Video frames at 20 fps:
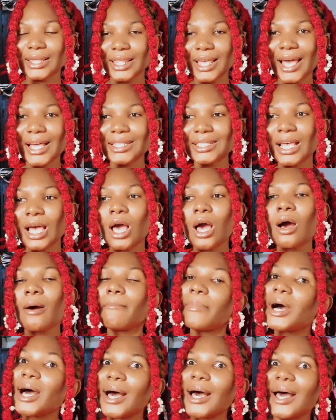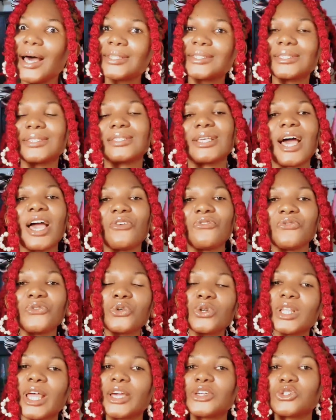like that. But I
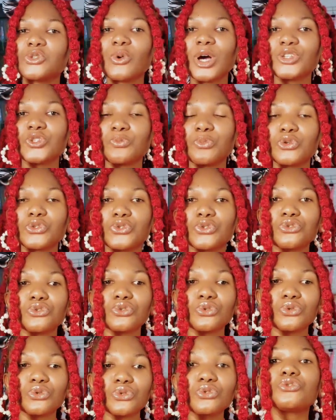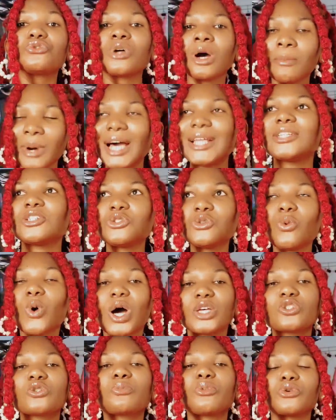feel like you are supposed to, normally
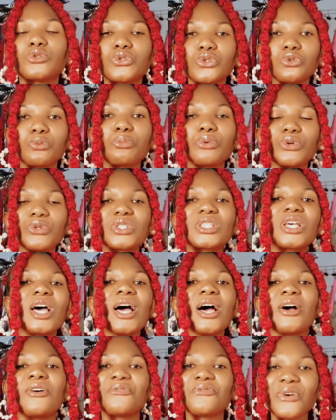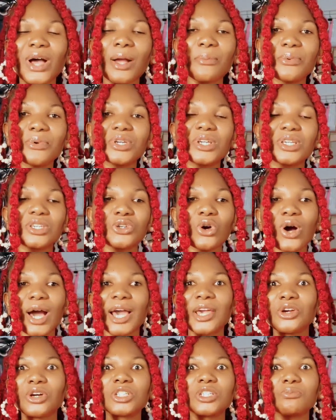you are supposed to put fabric,
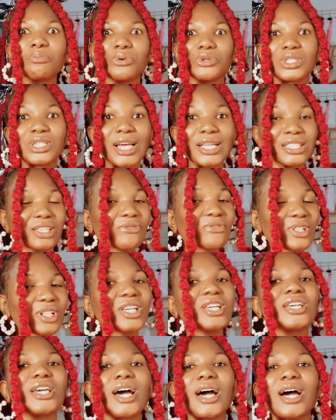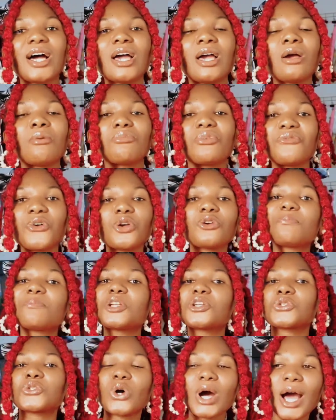your ironing protective layer, before you
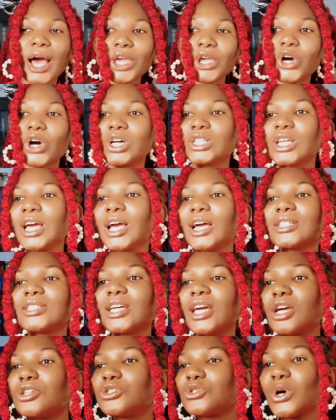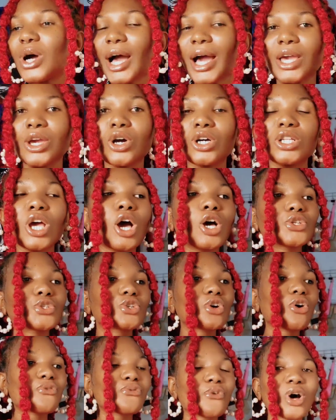place your iron, then you iron.
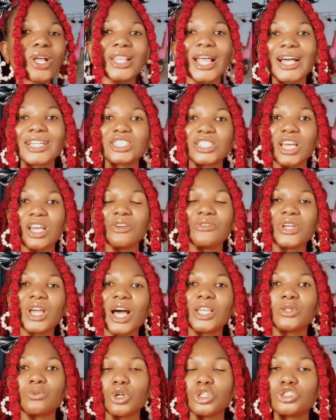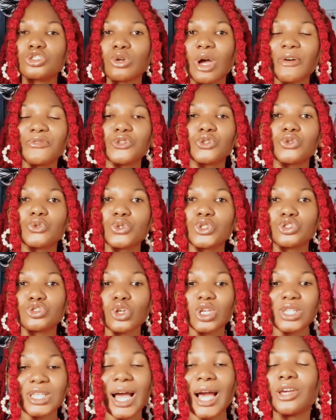So for large areas, what you have to do is
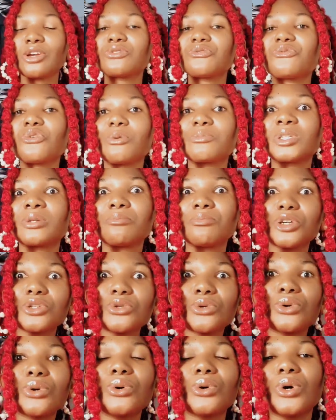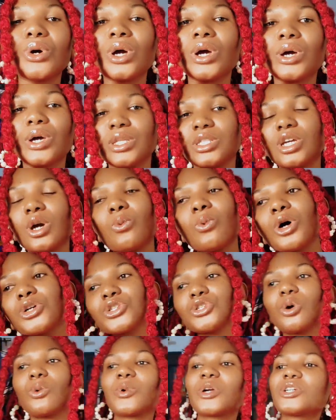just iron from the middle, then
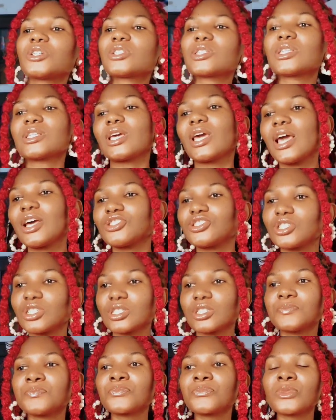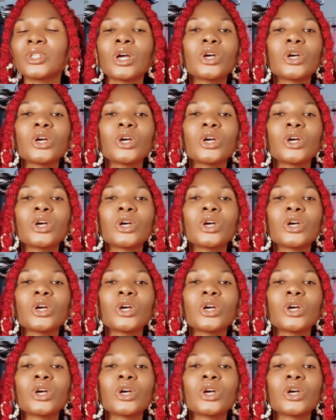work your way to the edges.